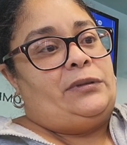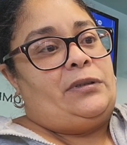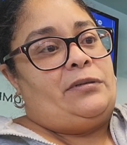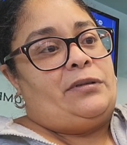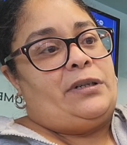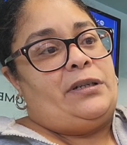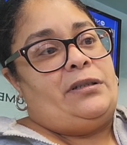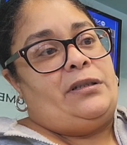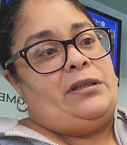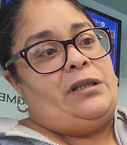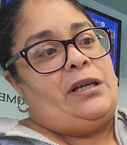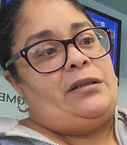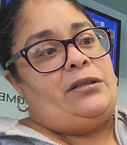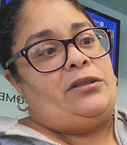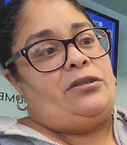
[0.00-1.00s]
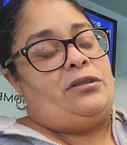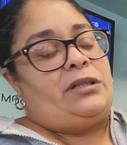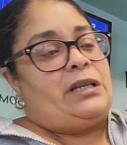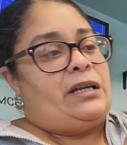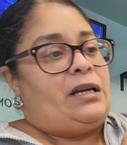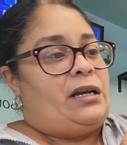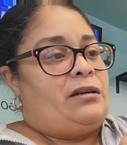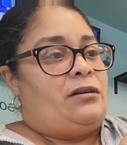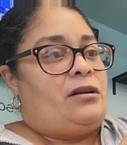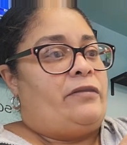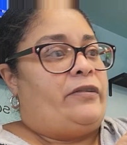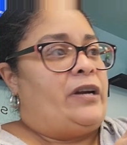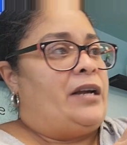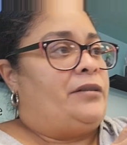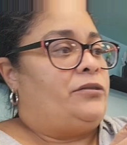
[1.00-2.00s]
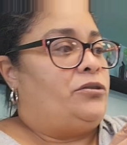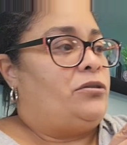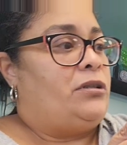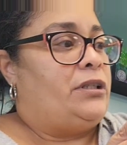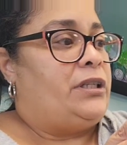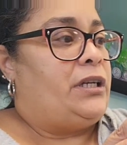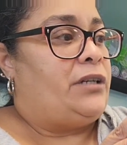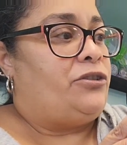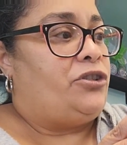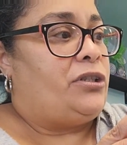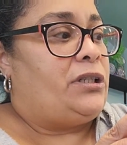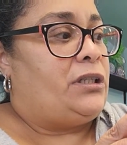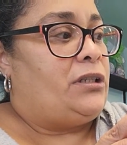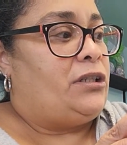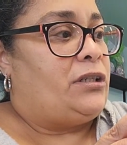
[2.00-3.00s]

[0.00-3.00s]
Okay, so that's good. I got it around all the edges, it